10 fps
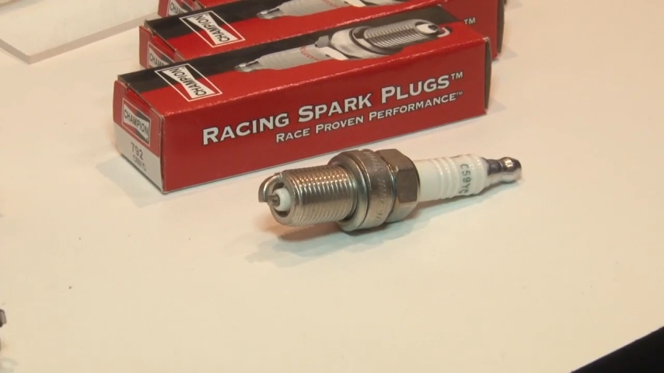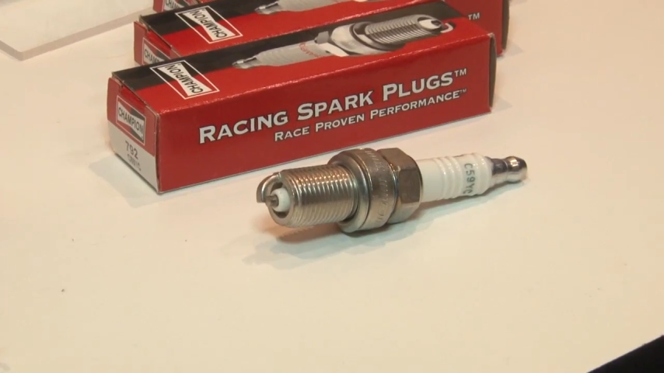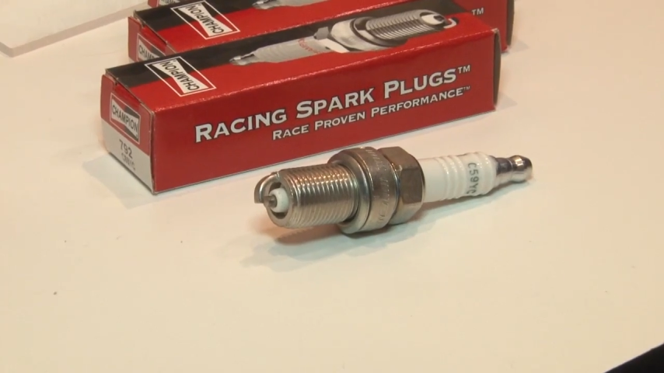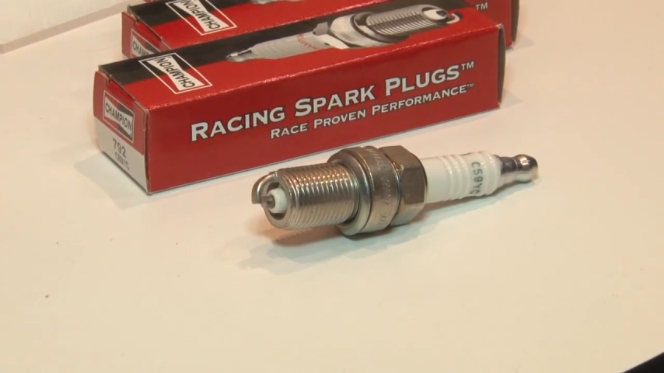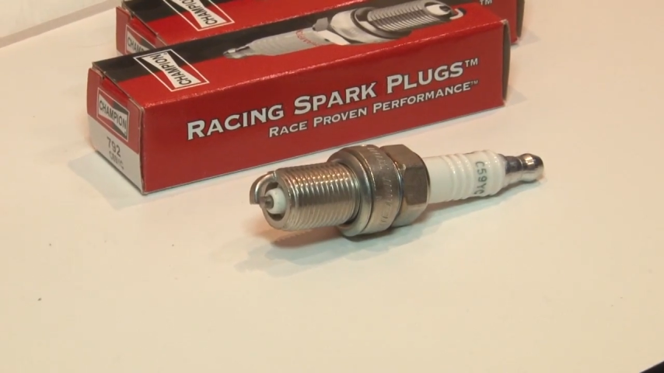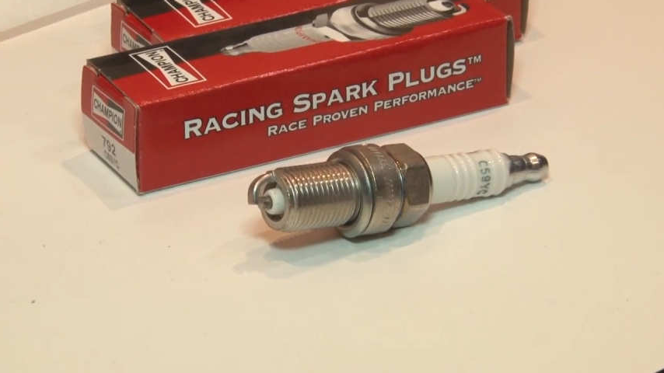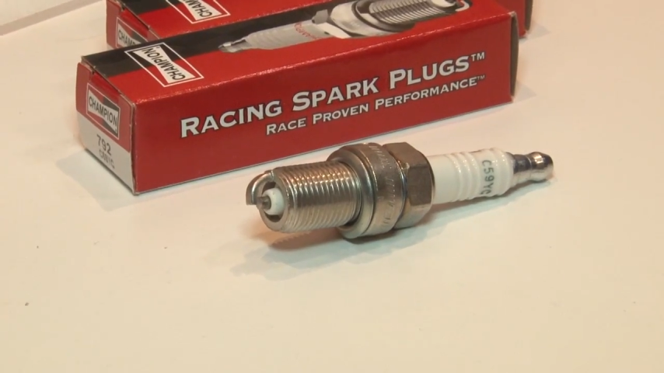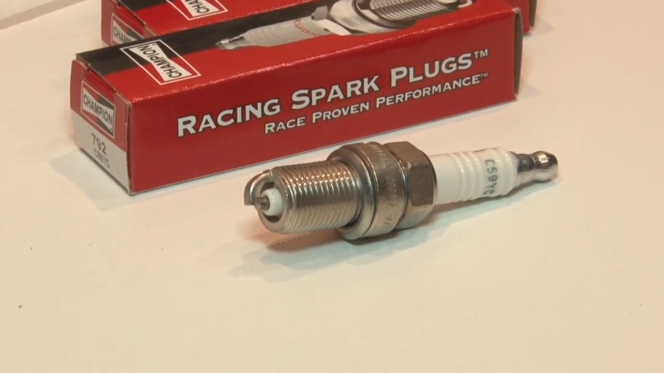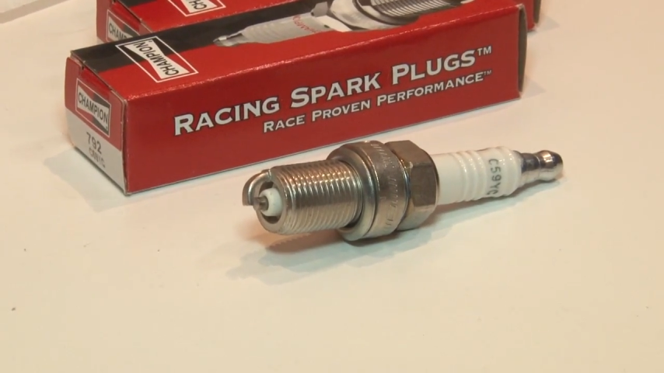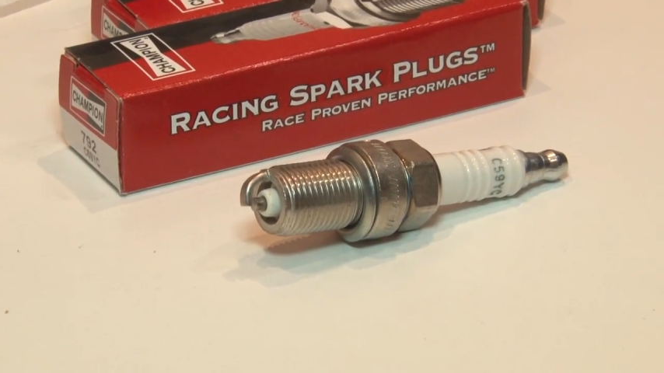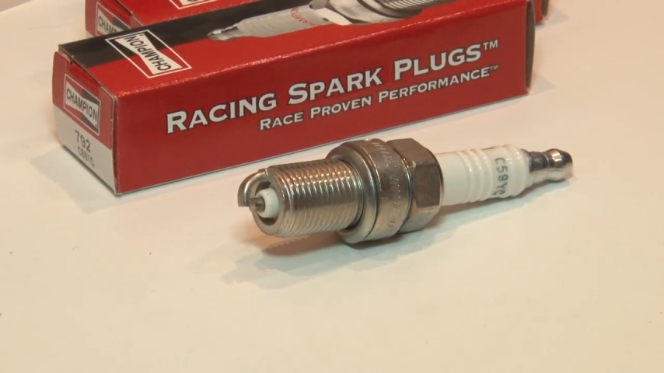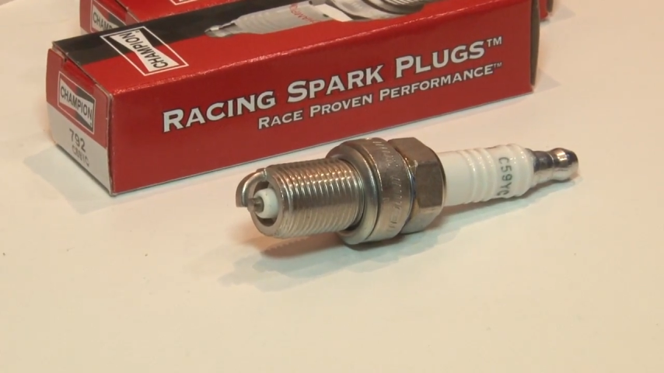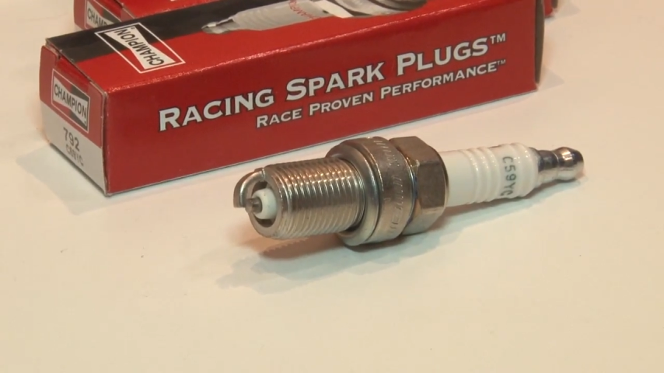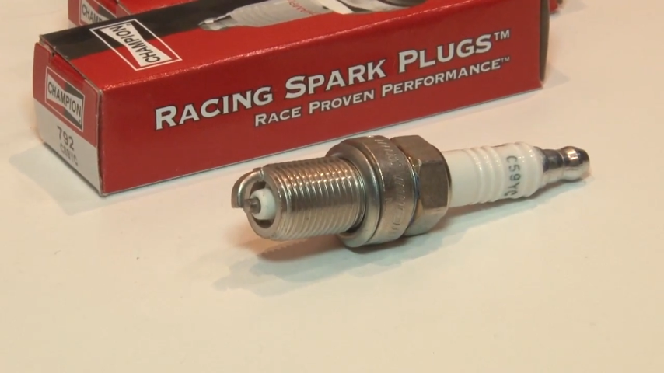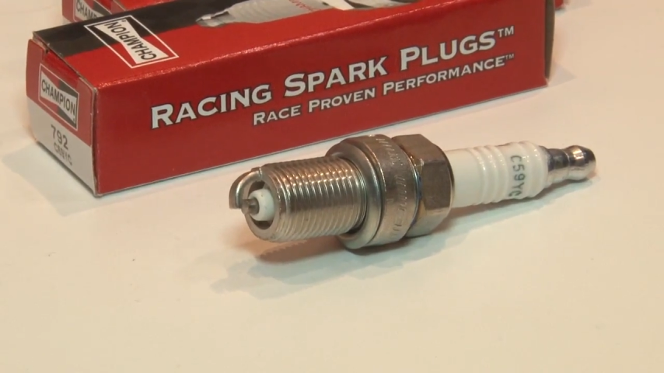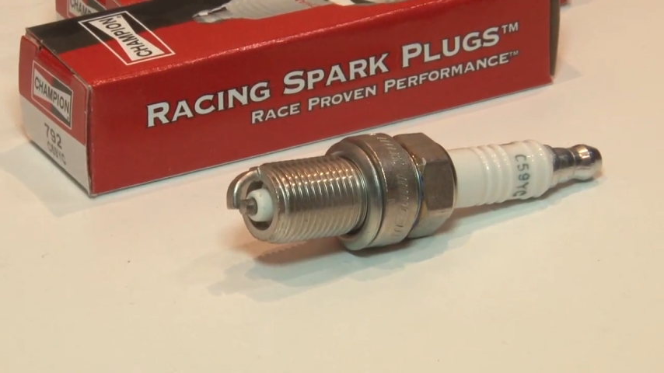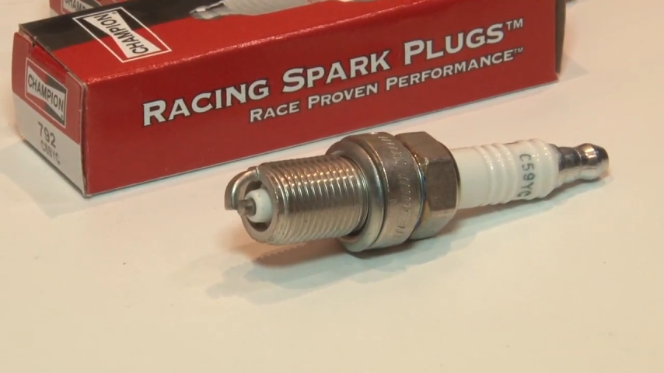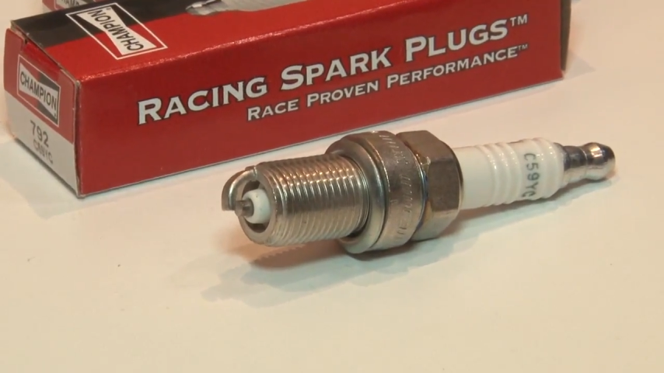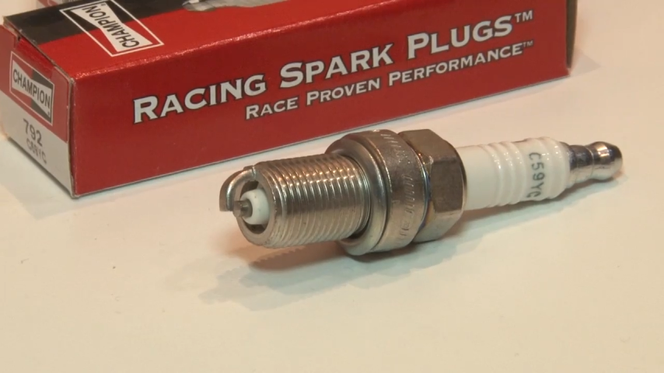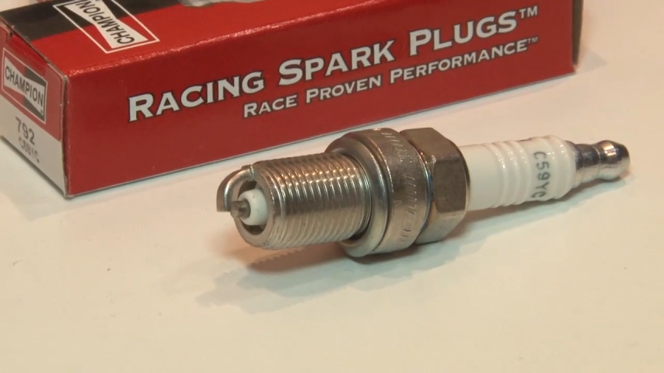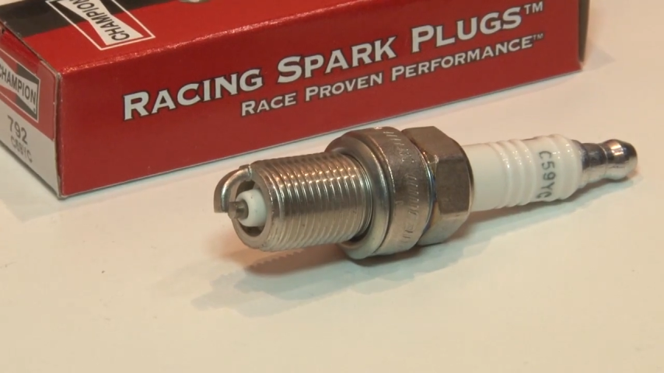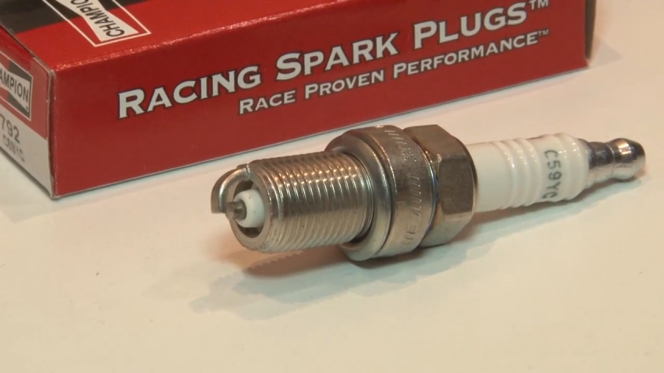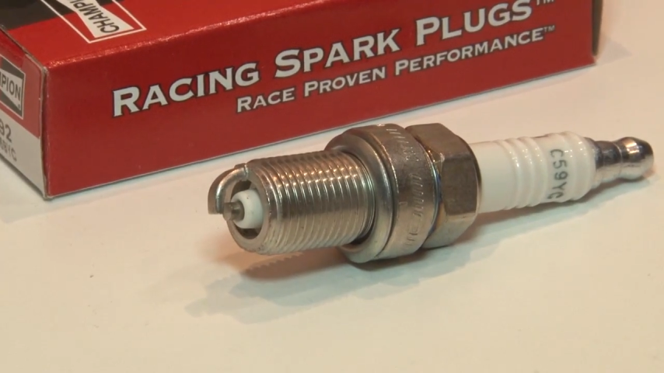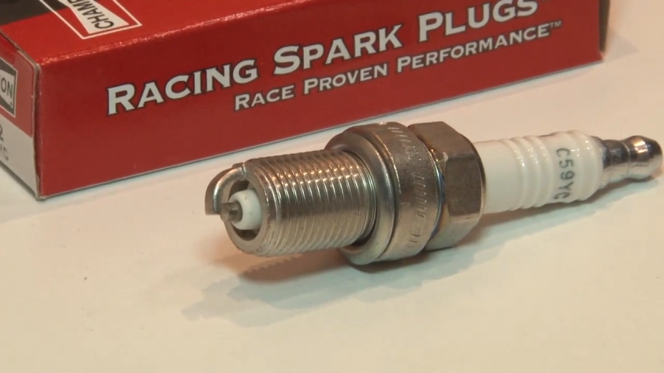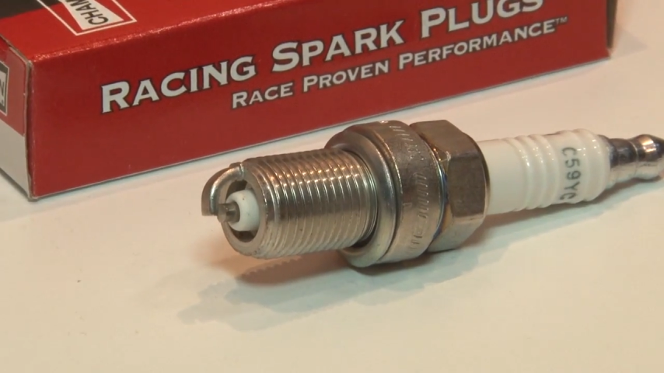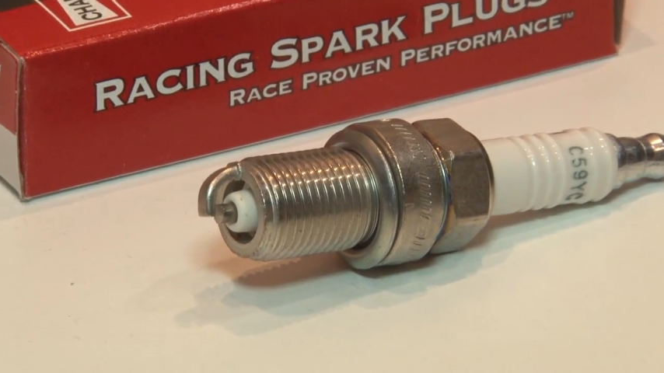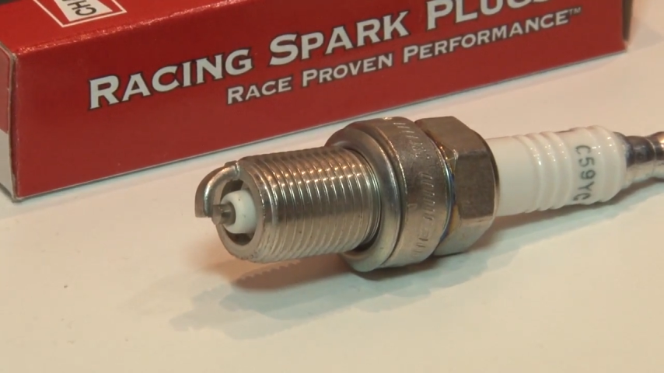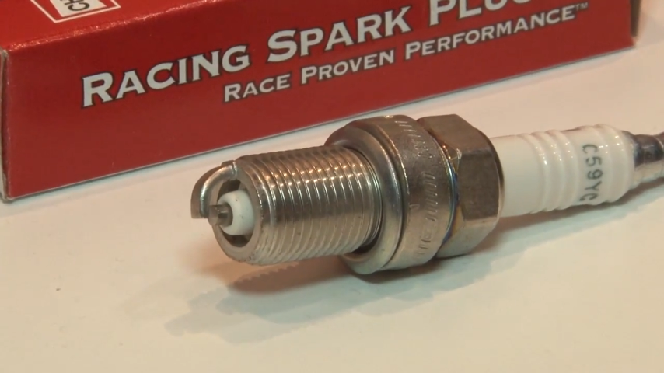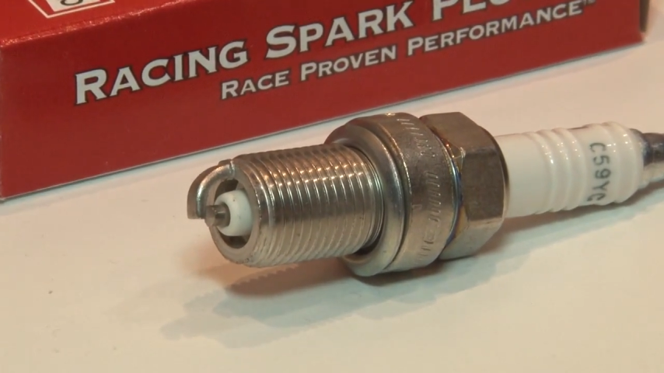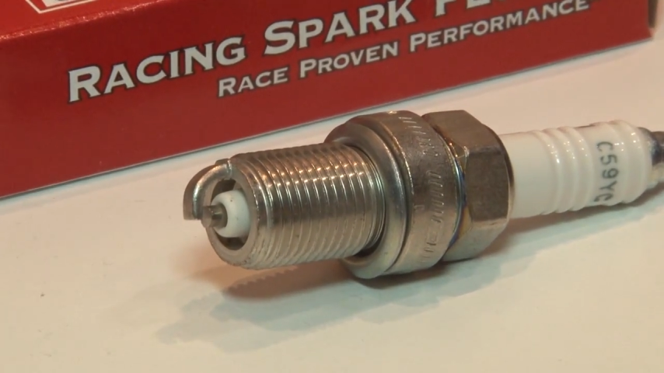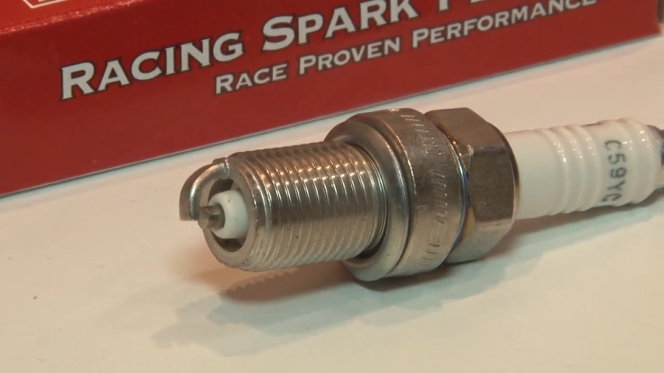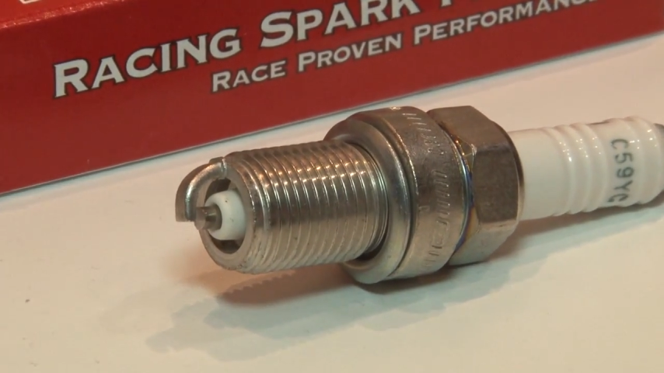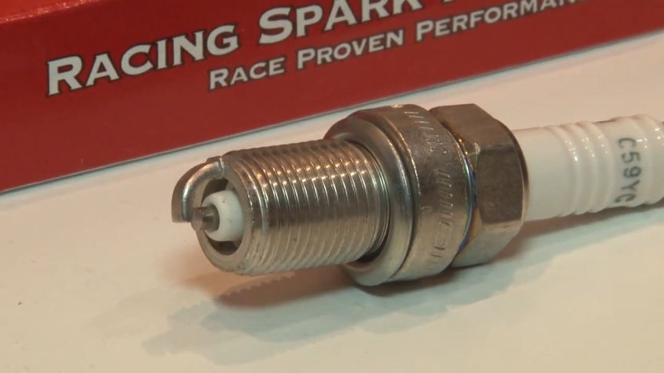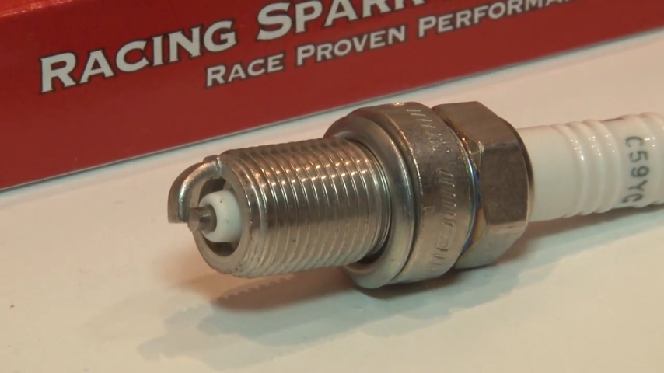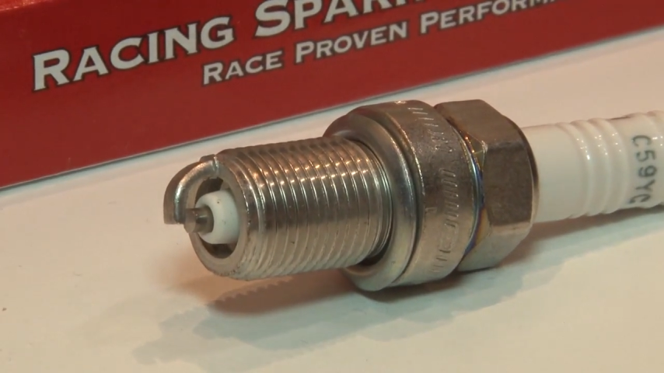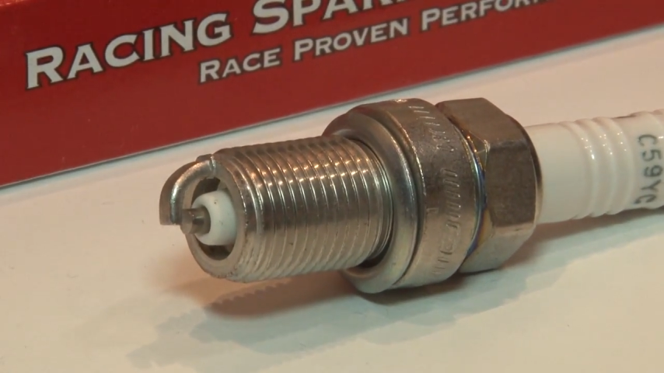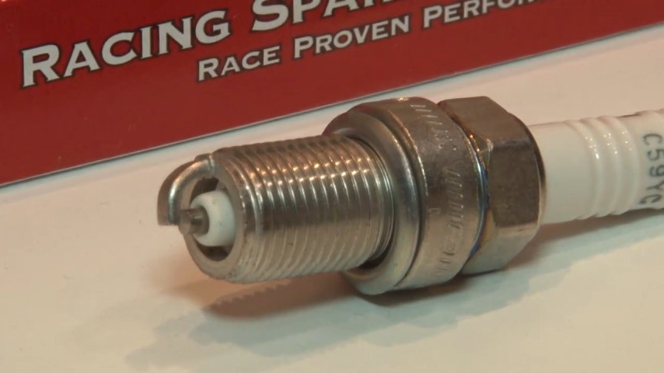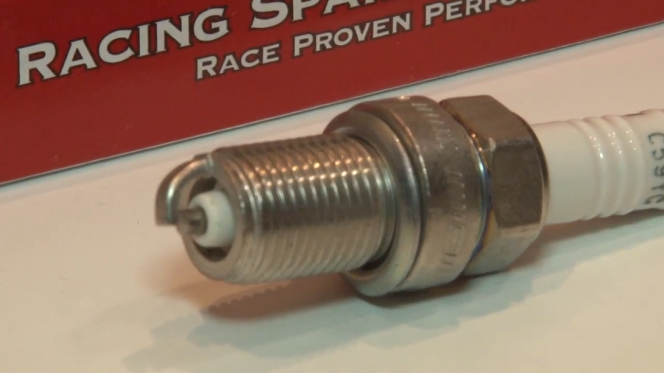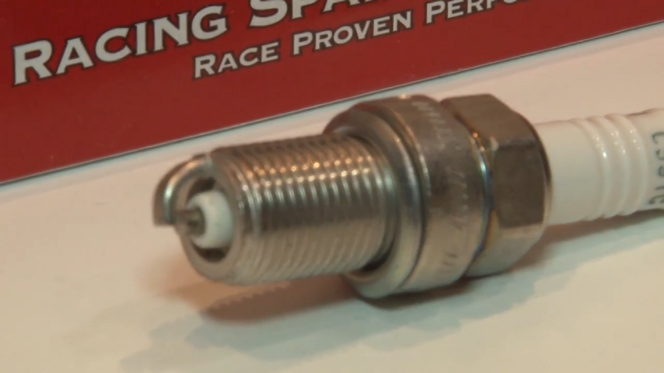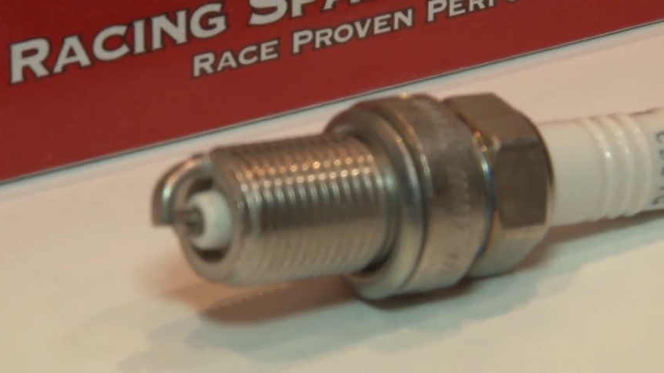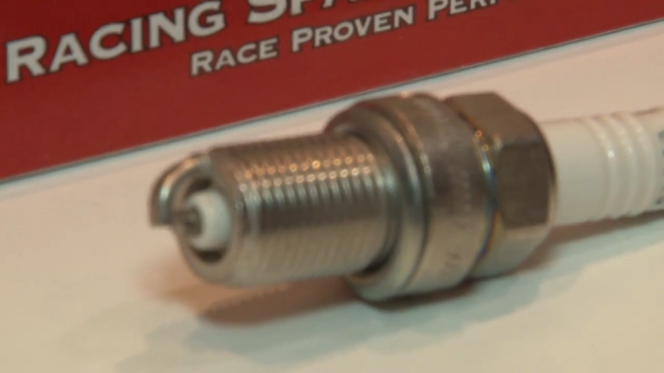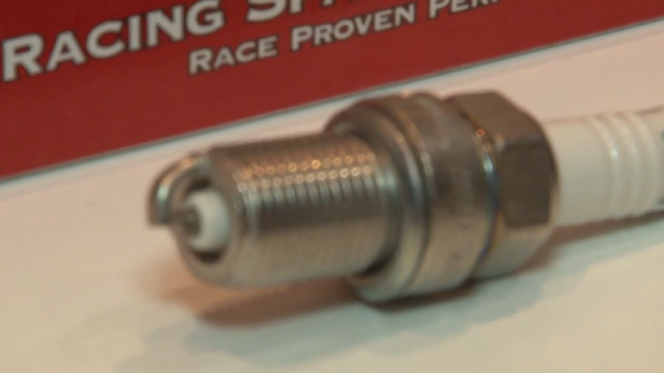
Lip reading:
[unreadable: no face in view]